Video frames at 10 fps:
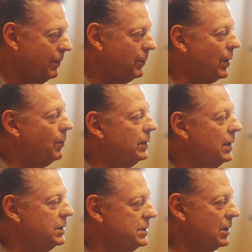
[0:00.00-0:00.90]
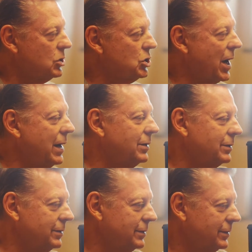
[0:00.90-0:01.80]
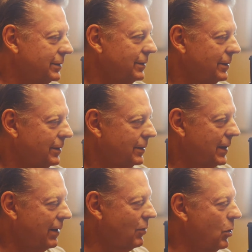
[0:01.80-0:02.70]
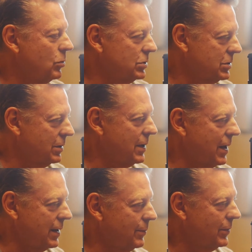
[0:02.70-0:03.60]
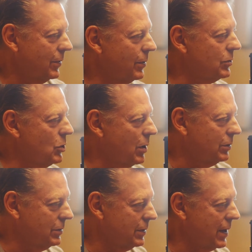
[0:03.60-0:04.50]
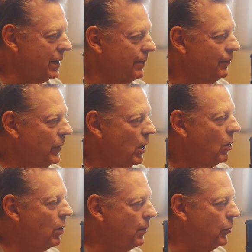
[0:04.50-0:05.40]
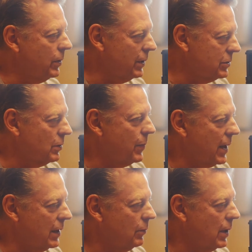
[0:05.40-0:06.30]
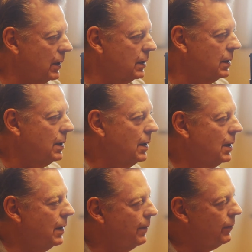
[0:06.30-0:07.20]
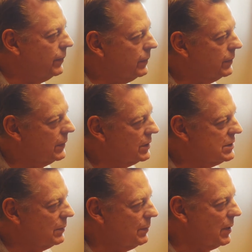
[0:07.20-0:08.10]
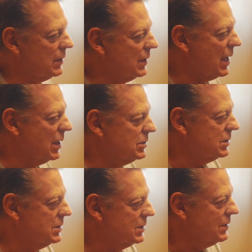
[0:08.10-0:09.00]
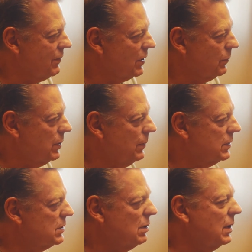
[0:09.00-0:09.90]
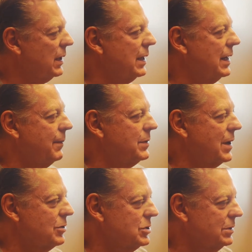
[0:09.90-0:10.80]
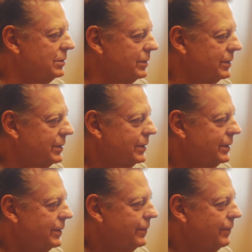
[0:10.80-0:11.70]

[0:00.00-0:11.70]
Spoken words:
but when they see a child have a hose turn on them, or a dog turn on them, or put into a paddy wagon, there's something about the consciousness of other people that say, oh no, that can't happen to our children.